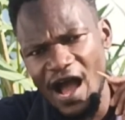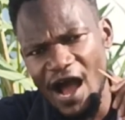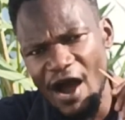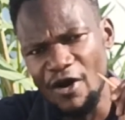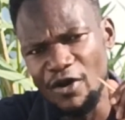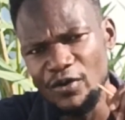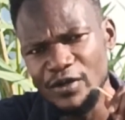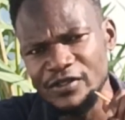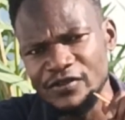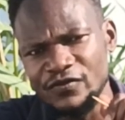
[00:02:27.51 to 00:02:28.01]
I
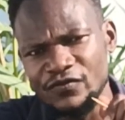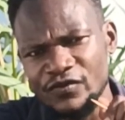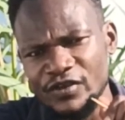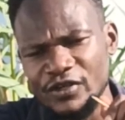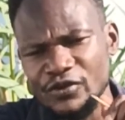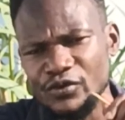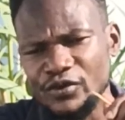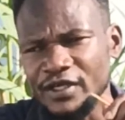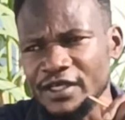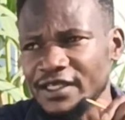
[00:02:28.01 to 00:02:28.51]
always
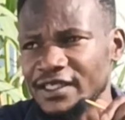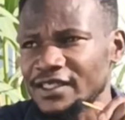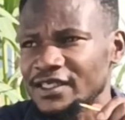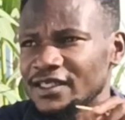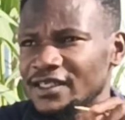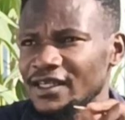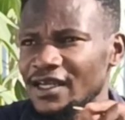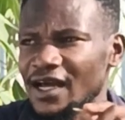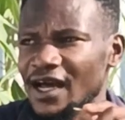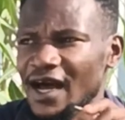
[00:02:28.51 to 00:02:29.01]
view it
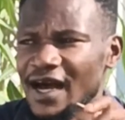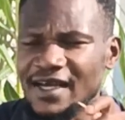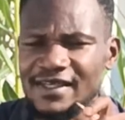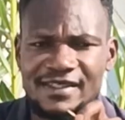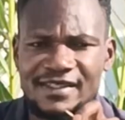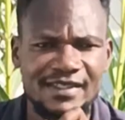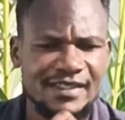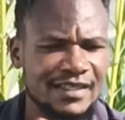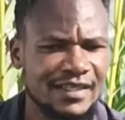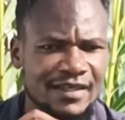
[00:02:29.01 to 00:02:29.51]

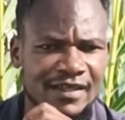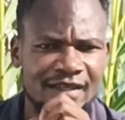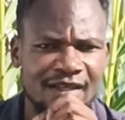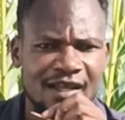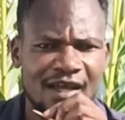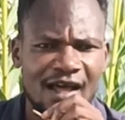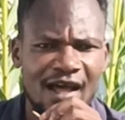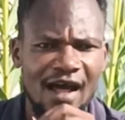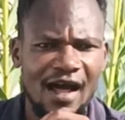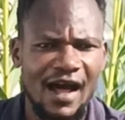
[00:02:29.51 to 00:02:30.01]
as
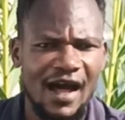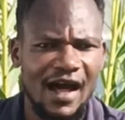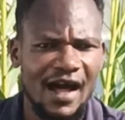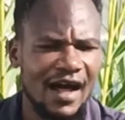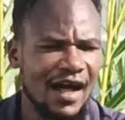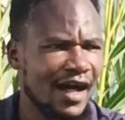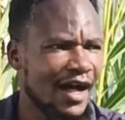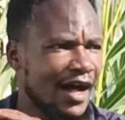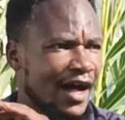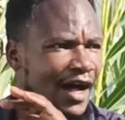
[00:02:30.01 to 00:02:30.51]

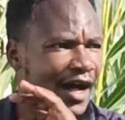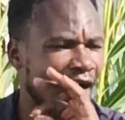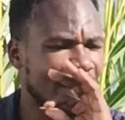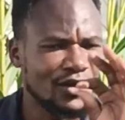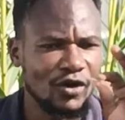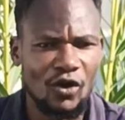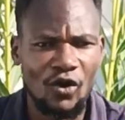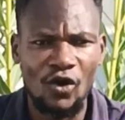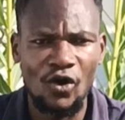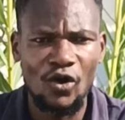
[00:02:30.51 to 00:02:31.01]

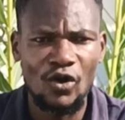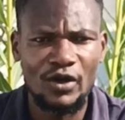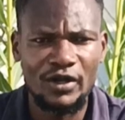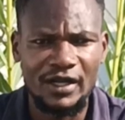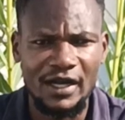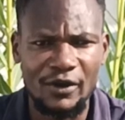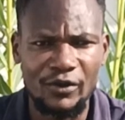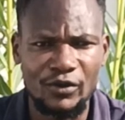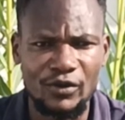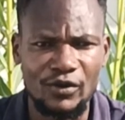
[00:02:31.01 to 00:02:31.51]
an
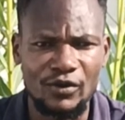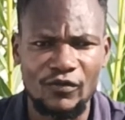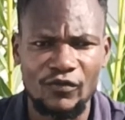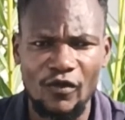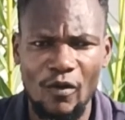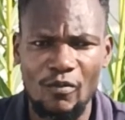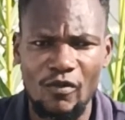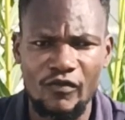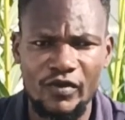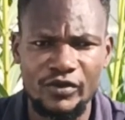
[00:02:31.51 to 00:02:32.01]
all-round
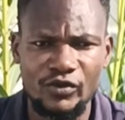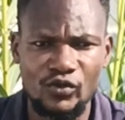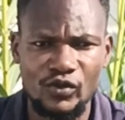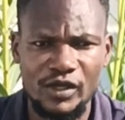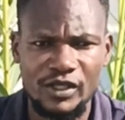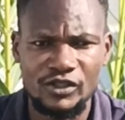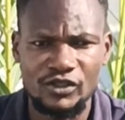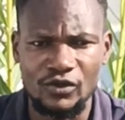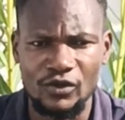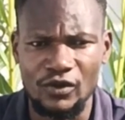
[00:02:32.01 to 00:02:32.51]
form of
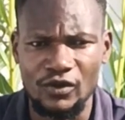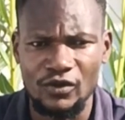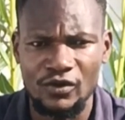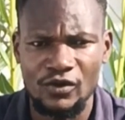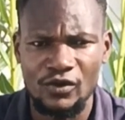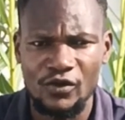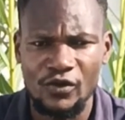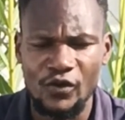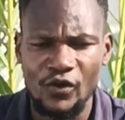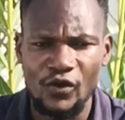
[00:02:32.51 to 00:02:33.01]

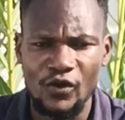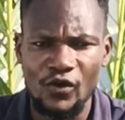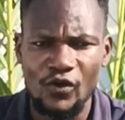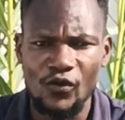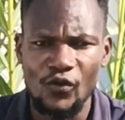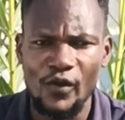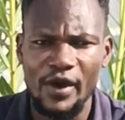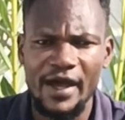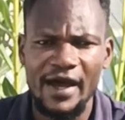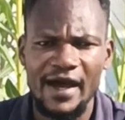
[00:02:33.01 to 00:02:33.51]
education
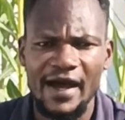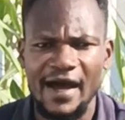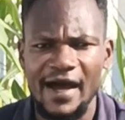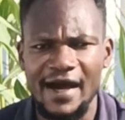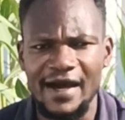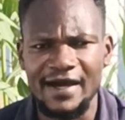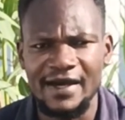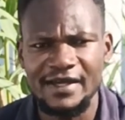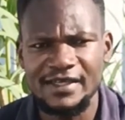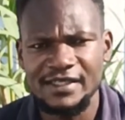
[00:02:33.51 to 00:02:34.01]
where
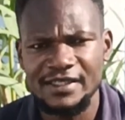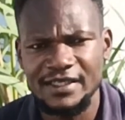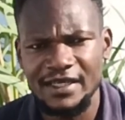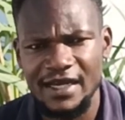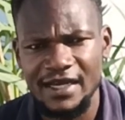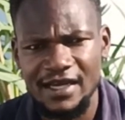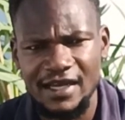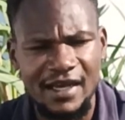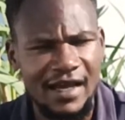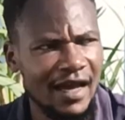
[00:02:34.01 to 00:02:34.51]
a
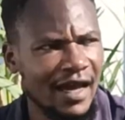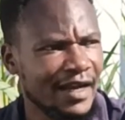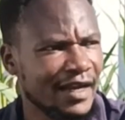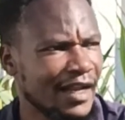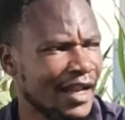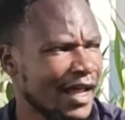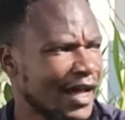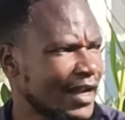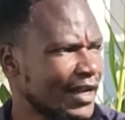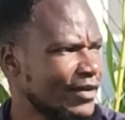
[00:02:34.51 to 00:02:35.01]
Christian
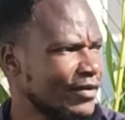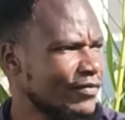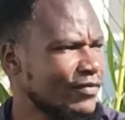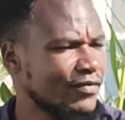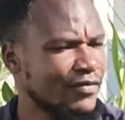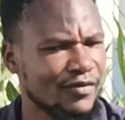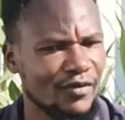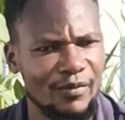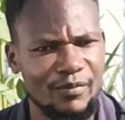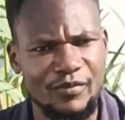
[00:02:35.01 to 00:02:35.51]
can learn
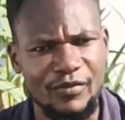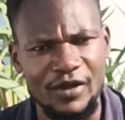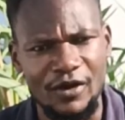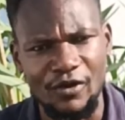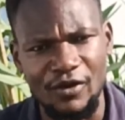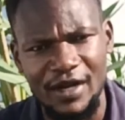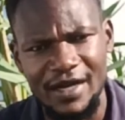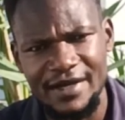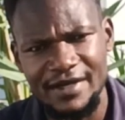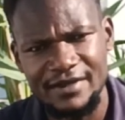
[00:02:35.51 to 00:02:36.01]
from the
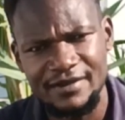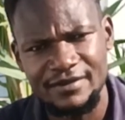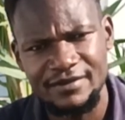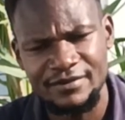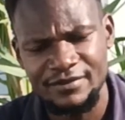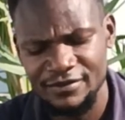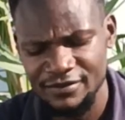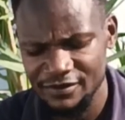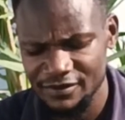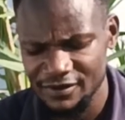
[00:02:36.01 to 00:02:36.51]
Quran,
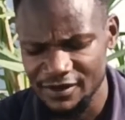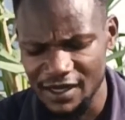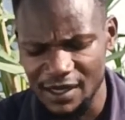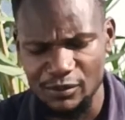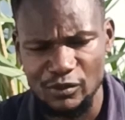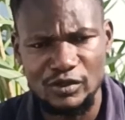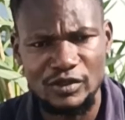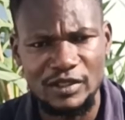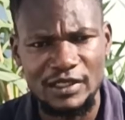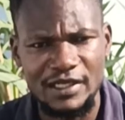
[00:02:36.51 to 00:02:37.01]
a
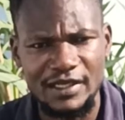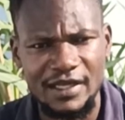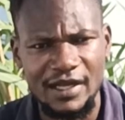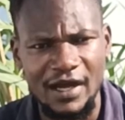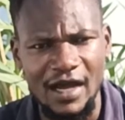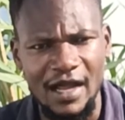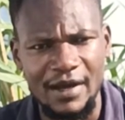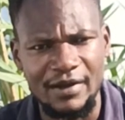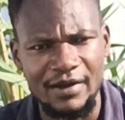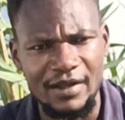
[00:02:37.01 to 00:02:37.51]
Muslim
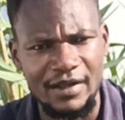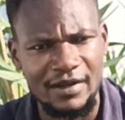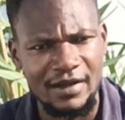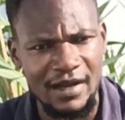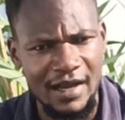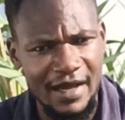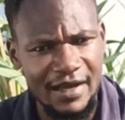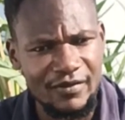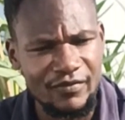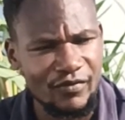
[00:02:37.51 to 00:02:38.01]
can
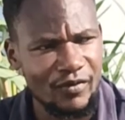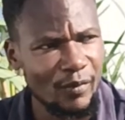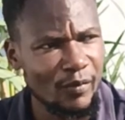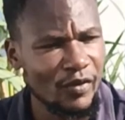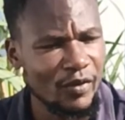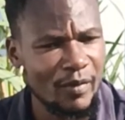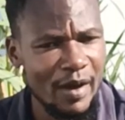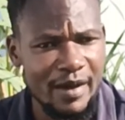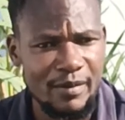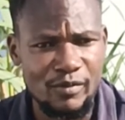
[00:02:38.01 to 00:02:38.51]
learn from
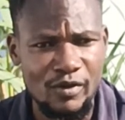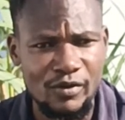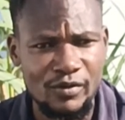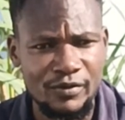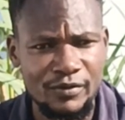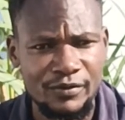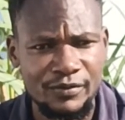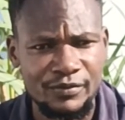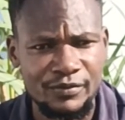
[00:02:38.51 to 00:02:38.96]
the Bible,